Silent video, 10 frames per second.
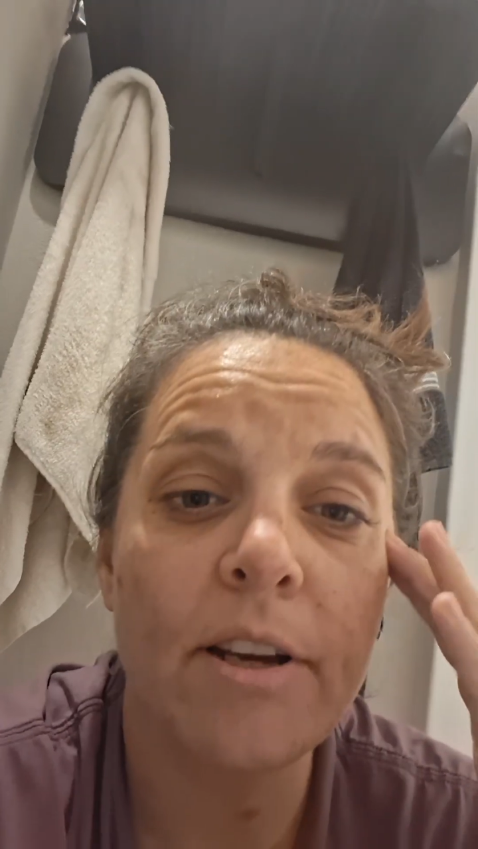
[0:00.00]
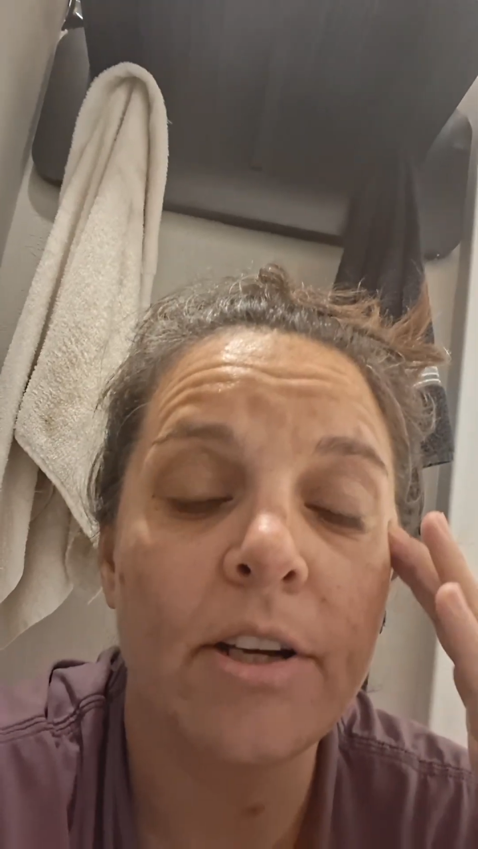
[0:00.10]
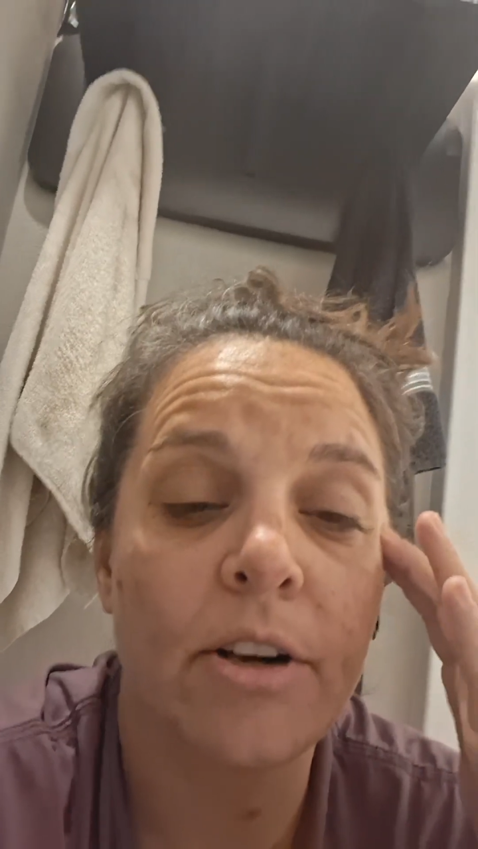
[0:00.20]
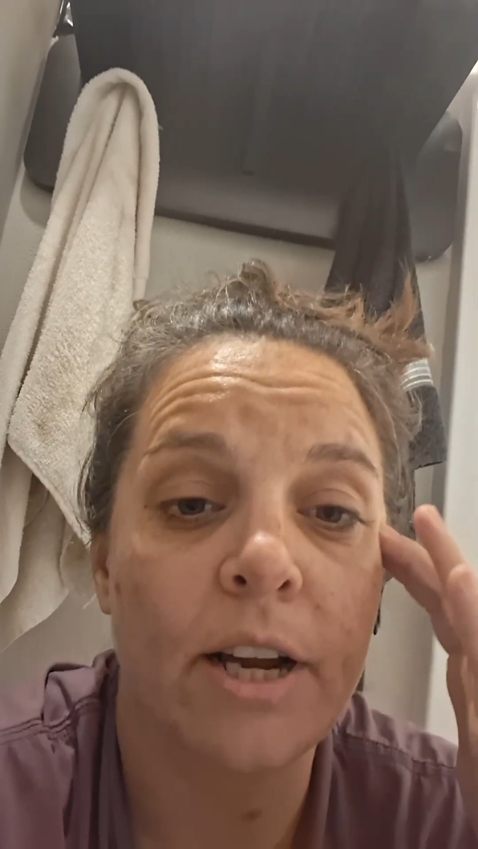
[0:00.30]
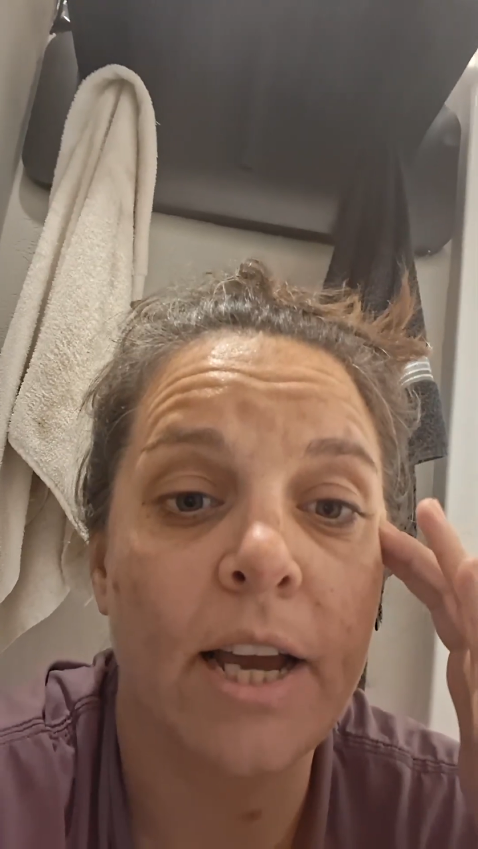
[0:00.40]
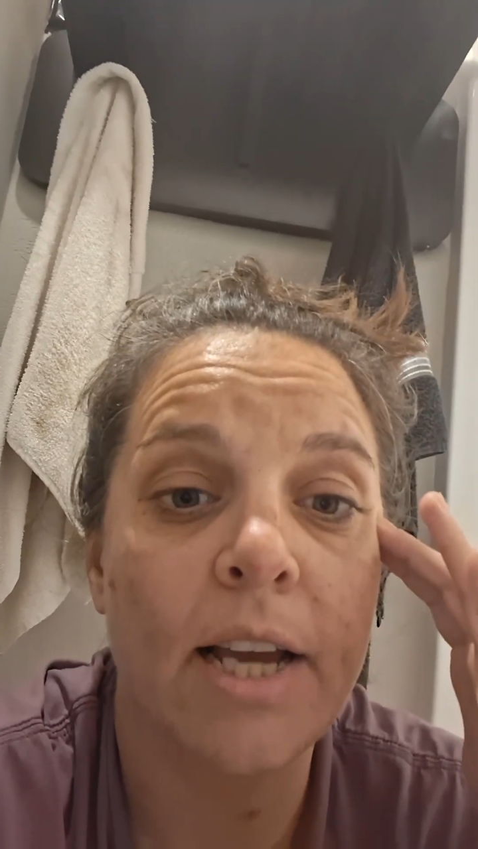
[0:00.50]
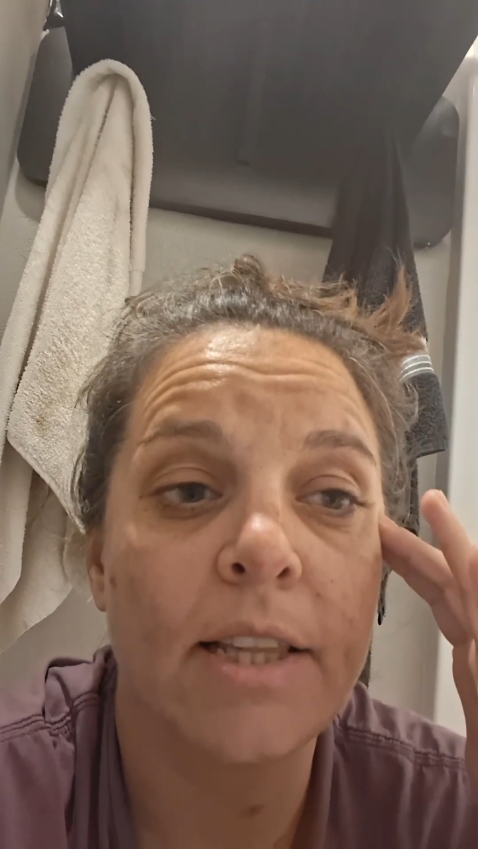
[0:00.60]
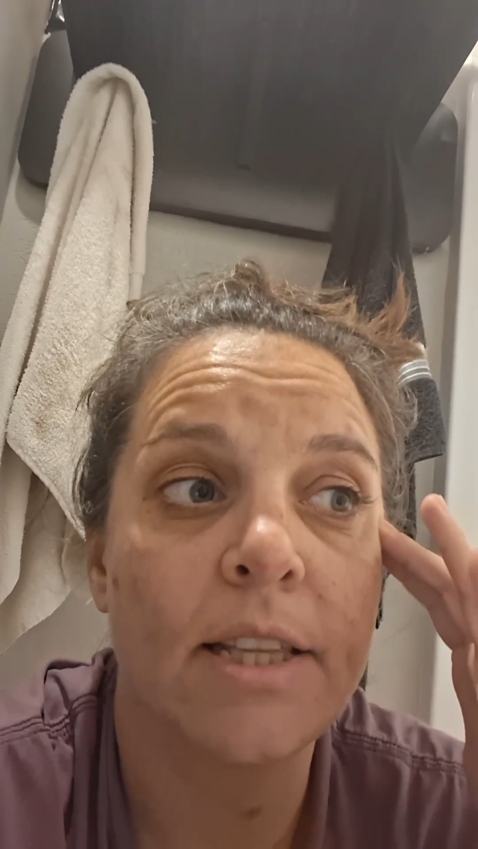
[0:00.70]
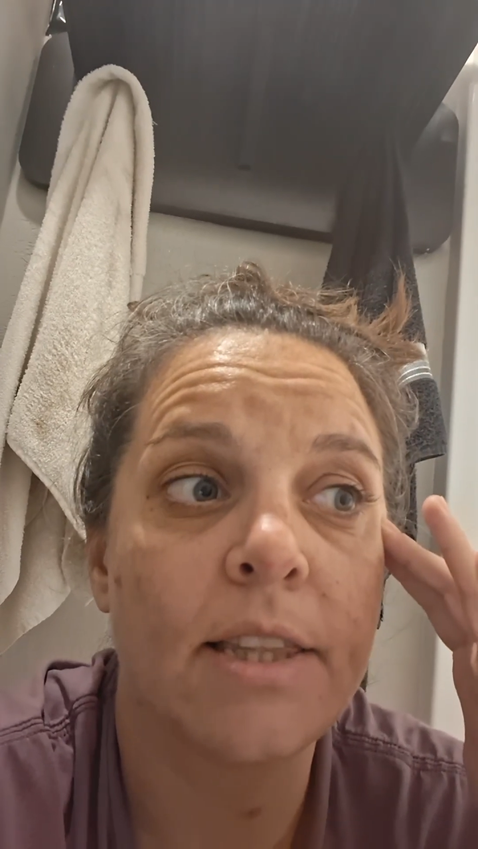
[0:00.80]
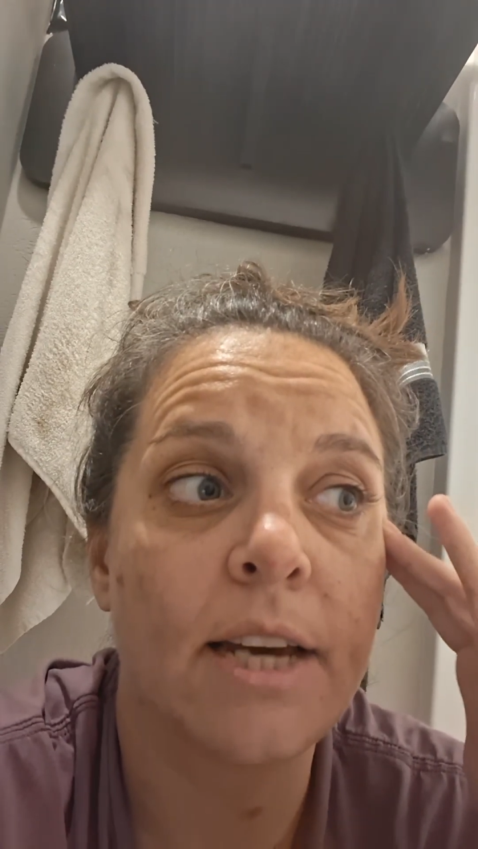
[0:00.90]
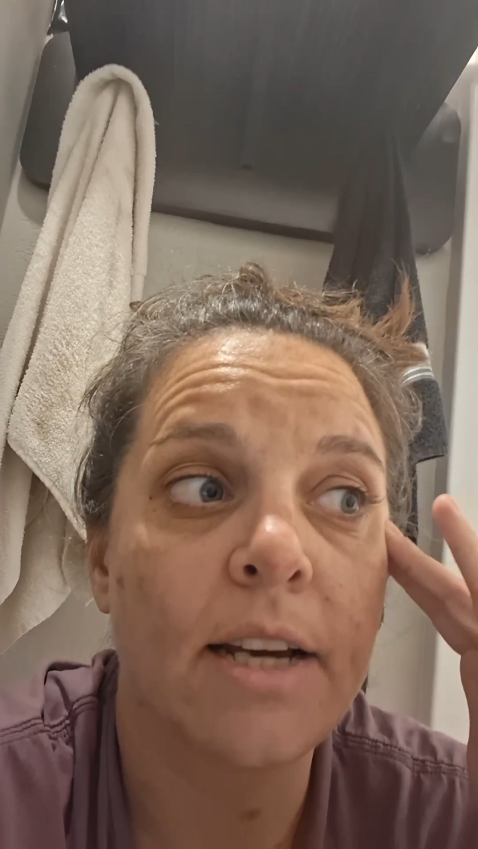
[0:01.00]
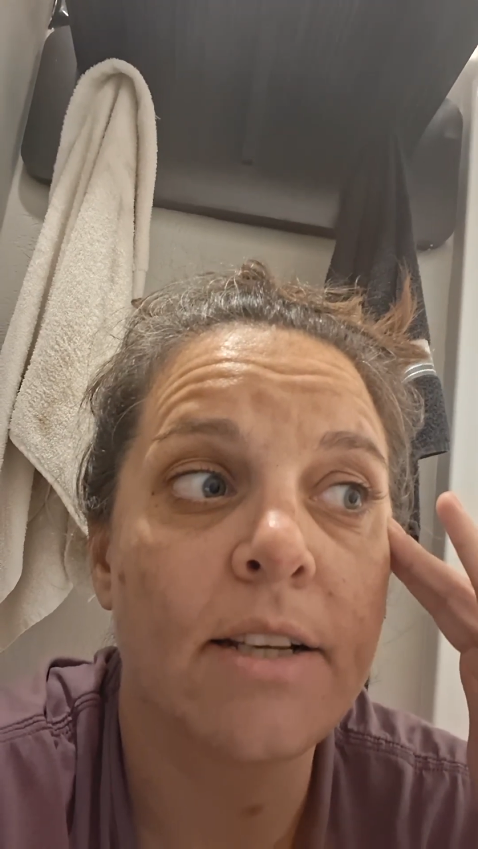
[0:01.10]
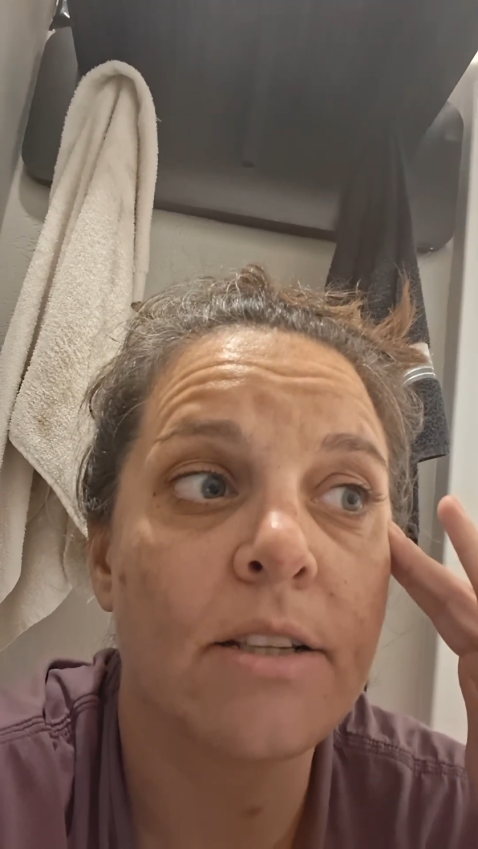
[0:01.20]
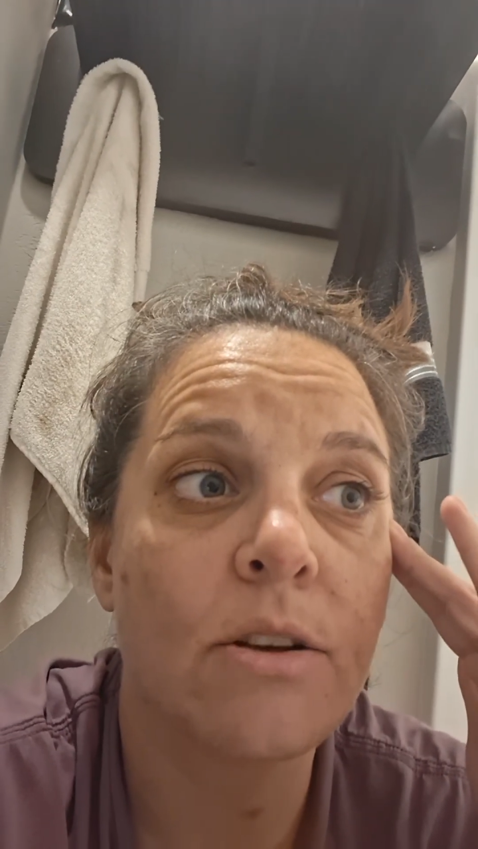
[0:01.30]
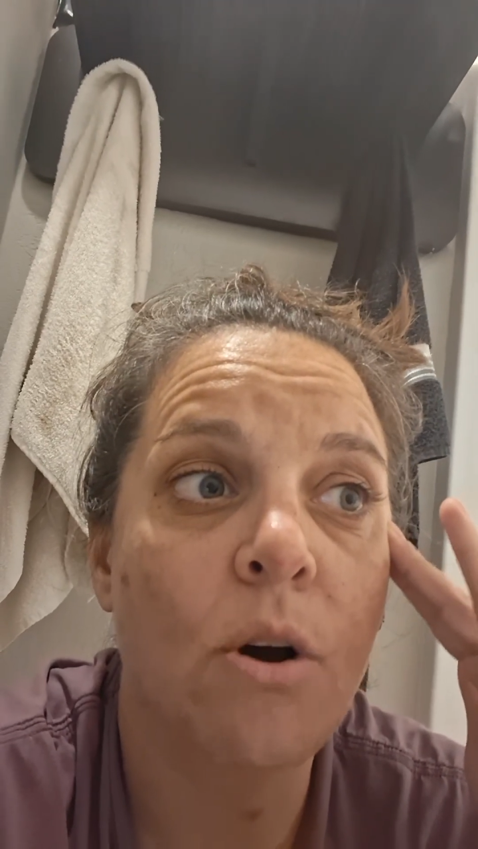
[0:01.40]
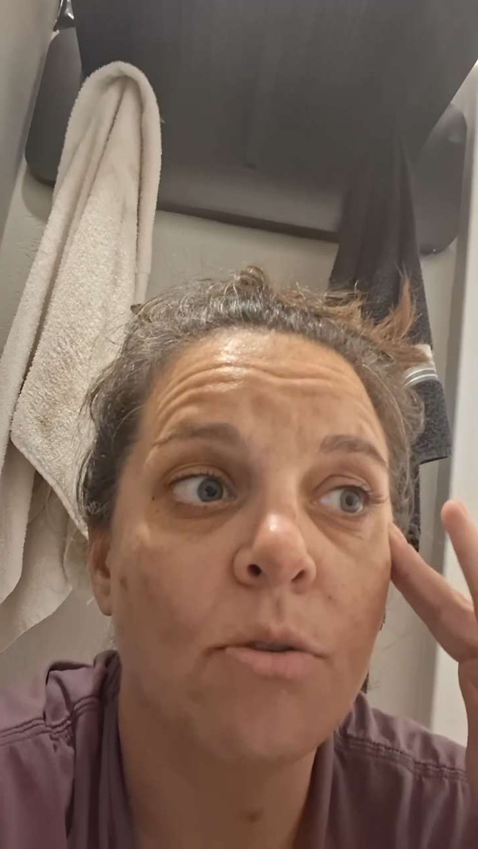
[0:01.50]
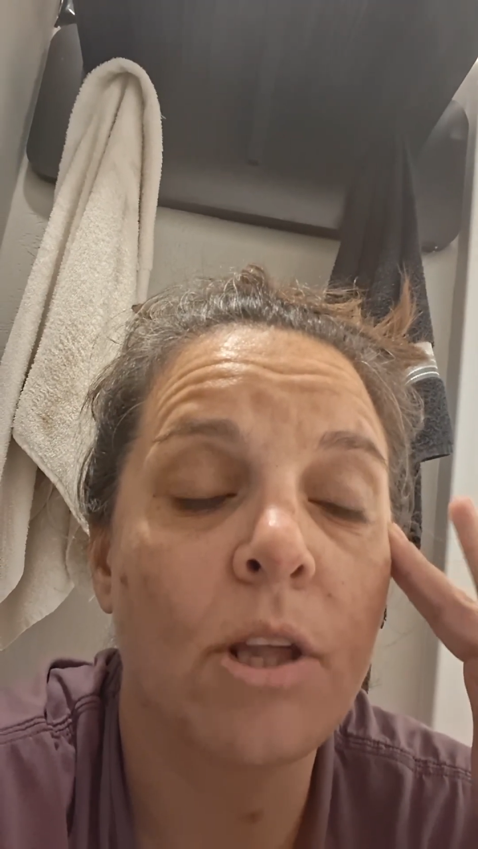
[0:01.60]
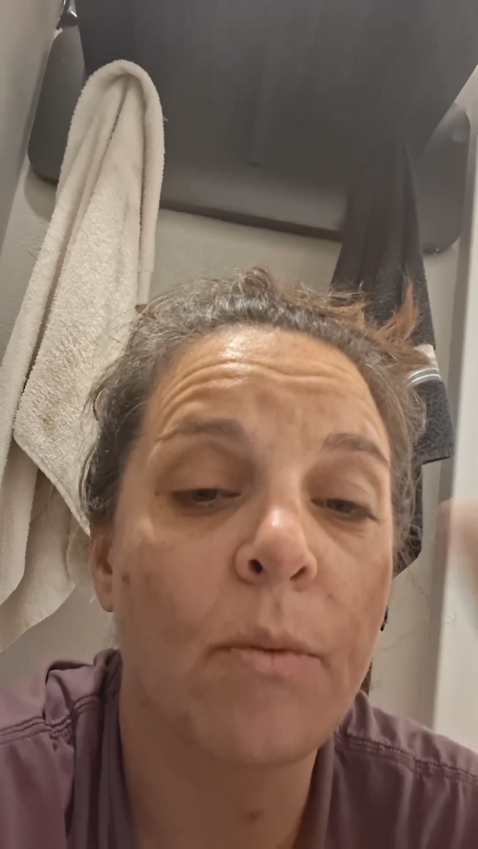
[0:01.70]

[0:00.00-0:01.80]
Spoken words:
in our head that is the only